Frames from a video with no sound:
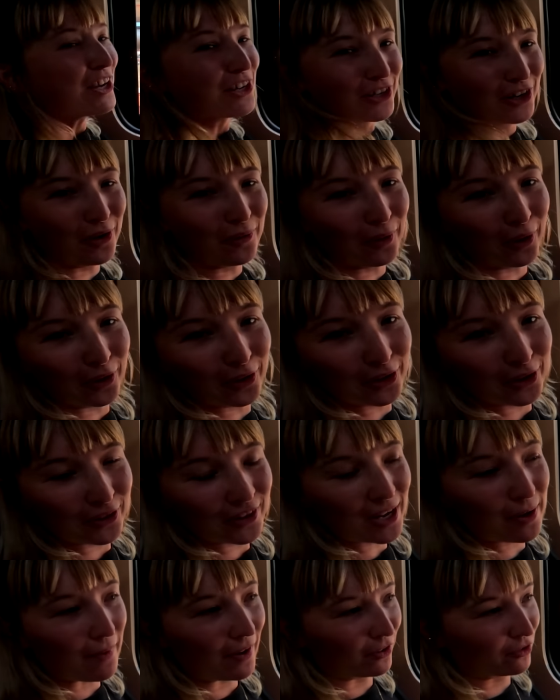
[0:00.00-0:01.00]
You know what? The good
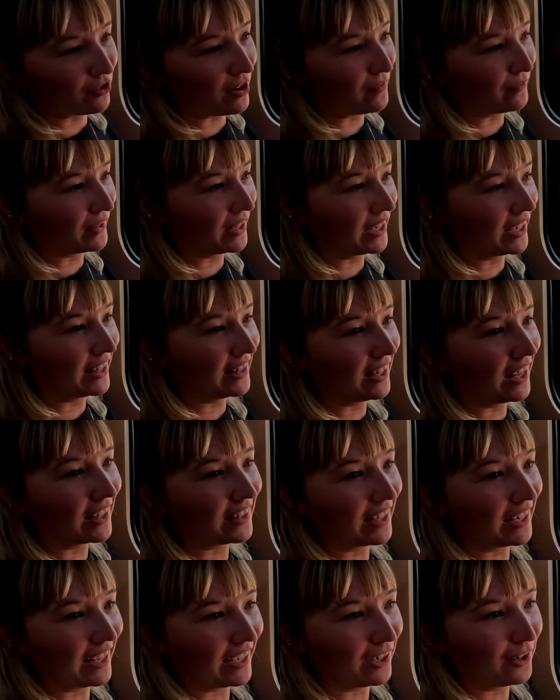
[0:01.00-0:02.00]
thing about travelling in like
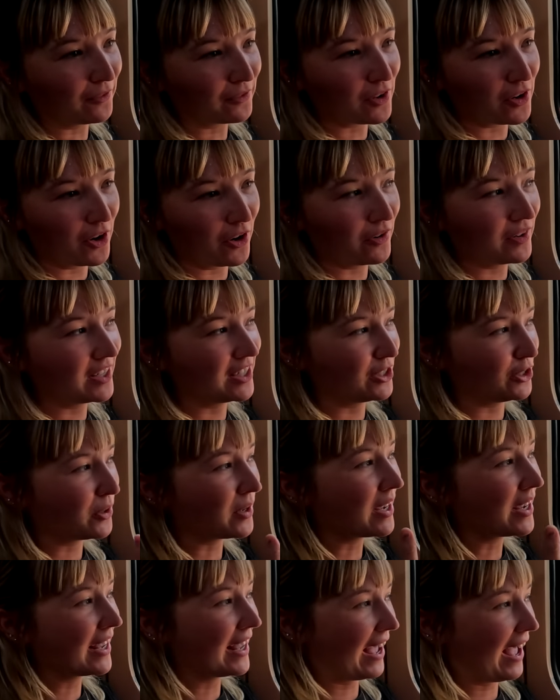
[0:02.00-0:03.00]
the late afternoon is you
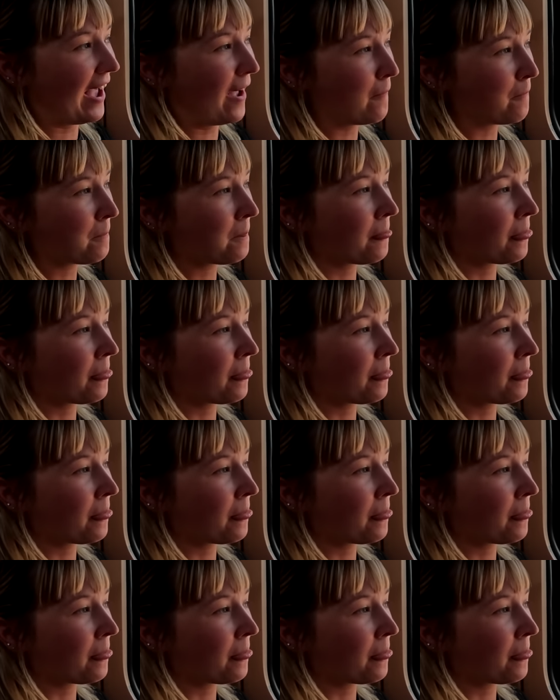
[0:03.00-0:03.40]
can get